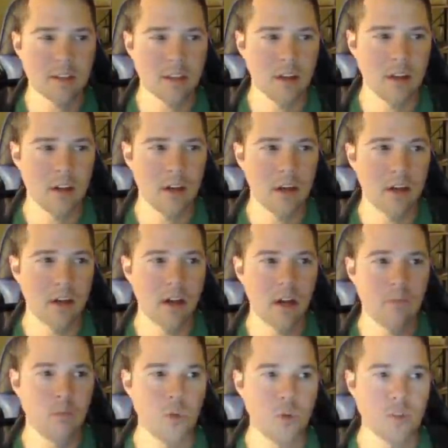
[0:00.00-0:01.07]

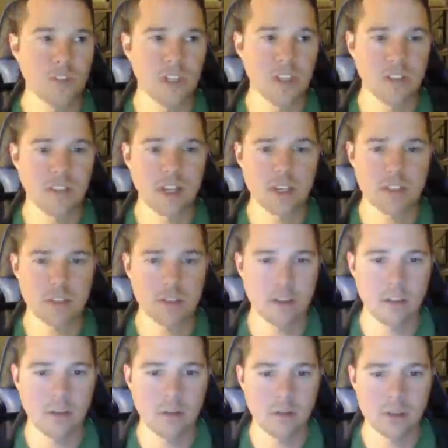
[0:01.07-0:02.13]
I'm using
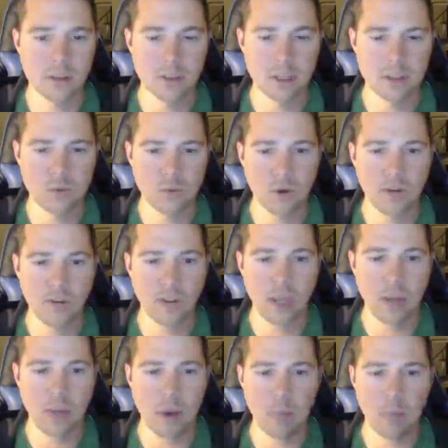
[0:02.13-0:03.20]
Destiny 2 because that's one of the
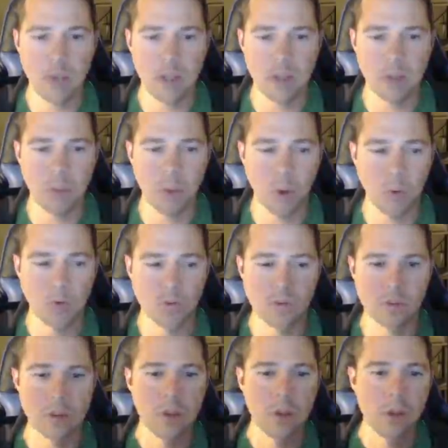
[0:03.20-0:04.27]
games I play the
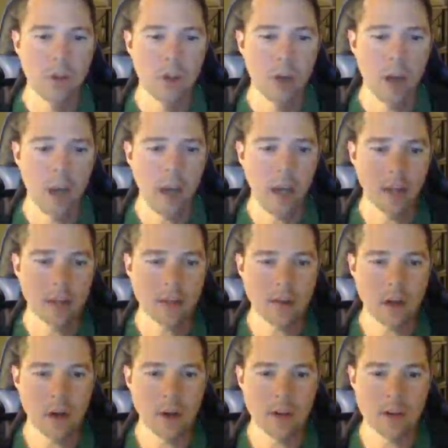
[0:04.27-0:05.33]
most. And it's
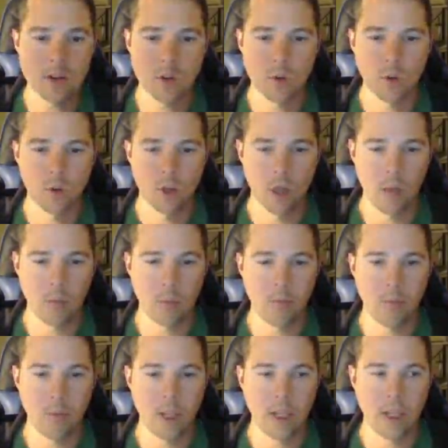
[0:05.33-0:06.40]
also like
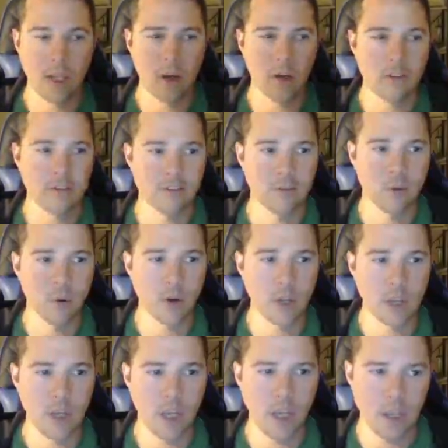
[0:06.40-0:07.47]
playing on
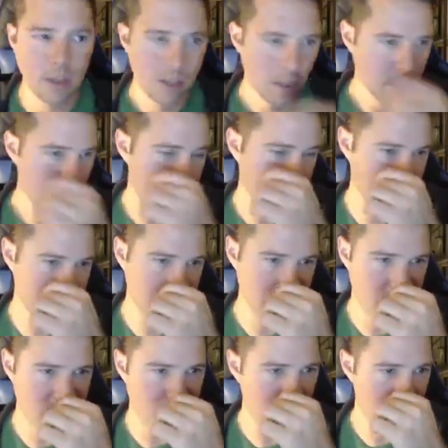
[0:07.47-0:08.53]
4K 60
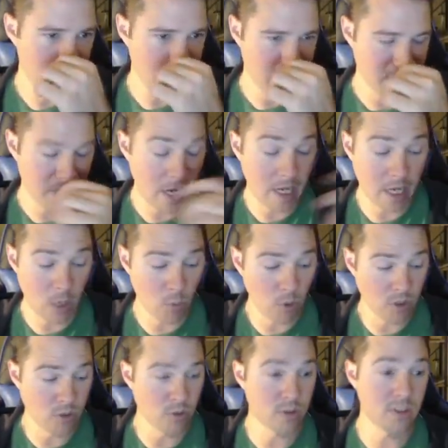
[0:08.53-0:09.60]
FPS. I can't
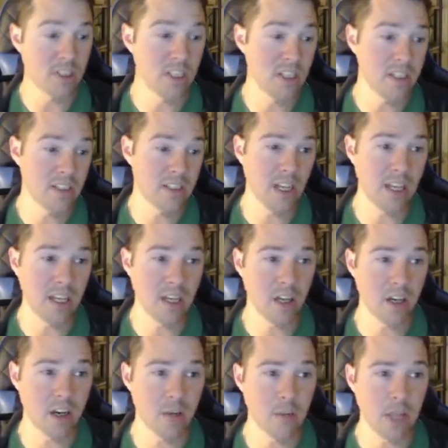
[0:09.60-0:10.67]
wait to see Stadia
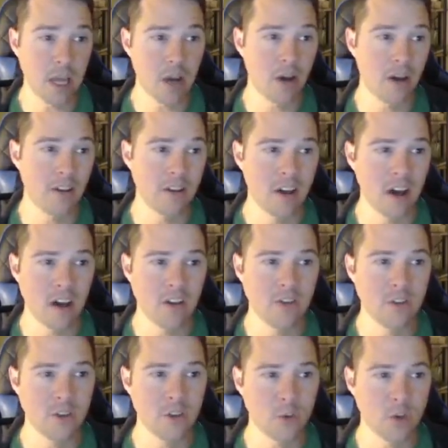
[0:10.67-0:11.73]
coming out on
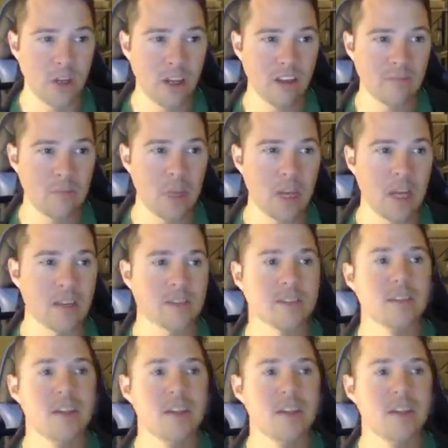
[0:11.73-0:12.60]
120 FPS.